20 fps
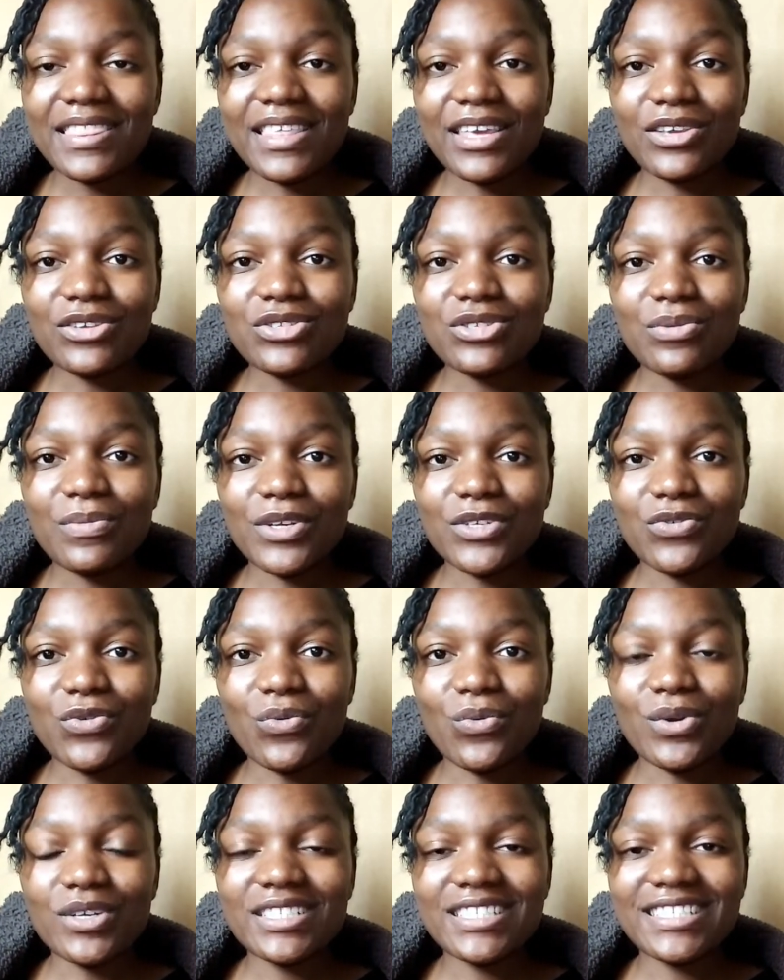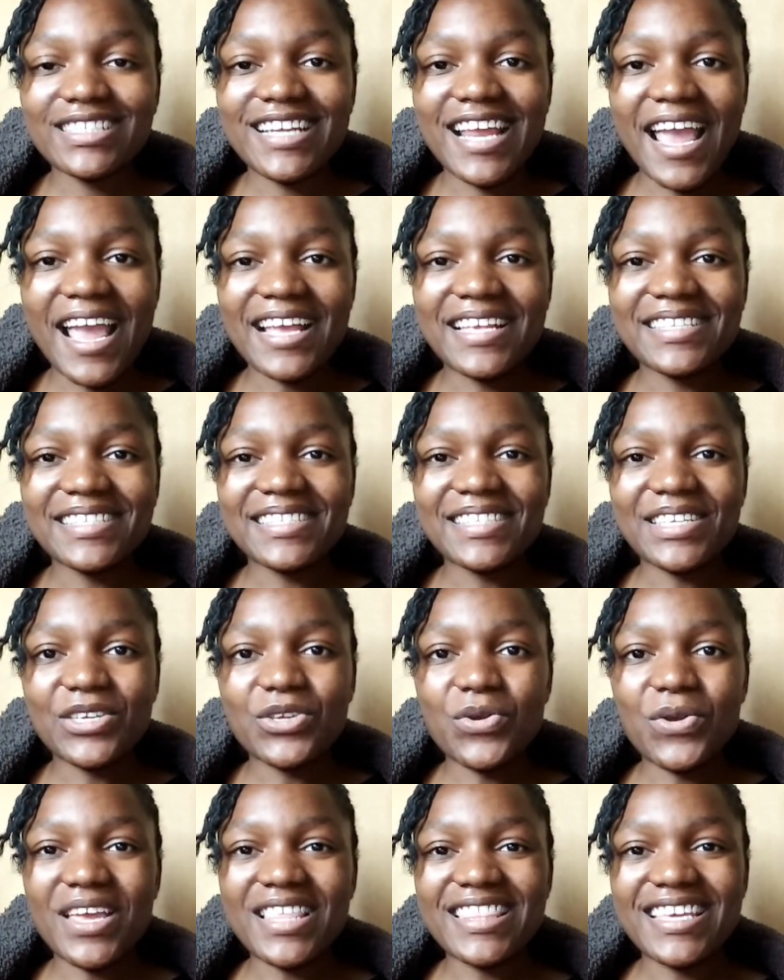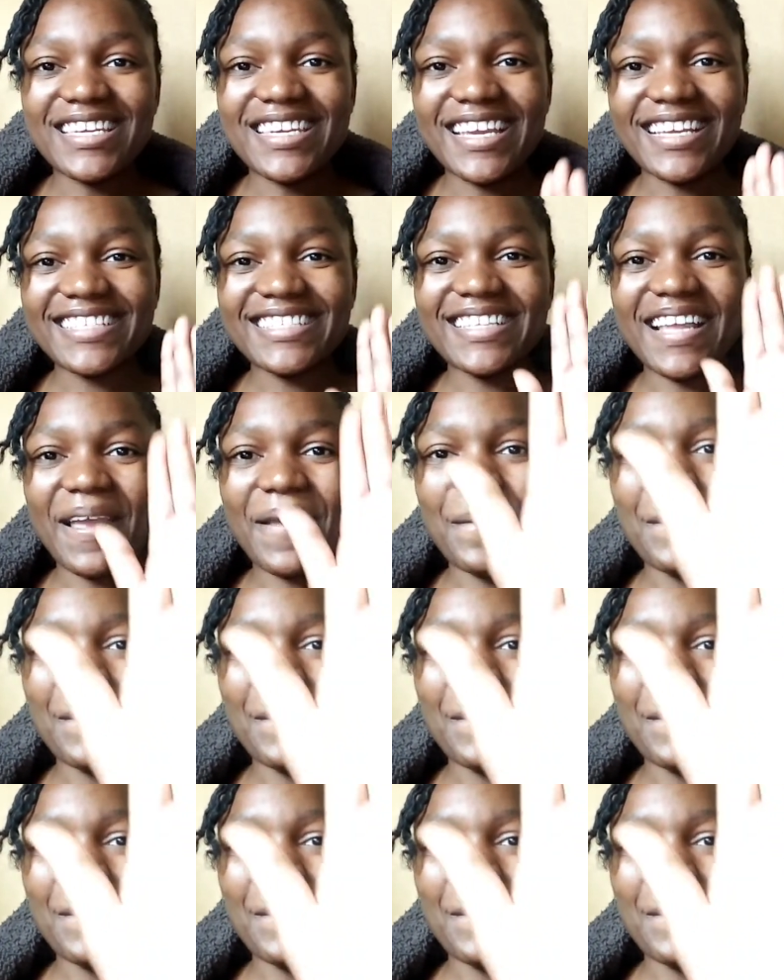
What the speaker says: Thank you so much for watching, and see you in the next time.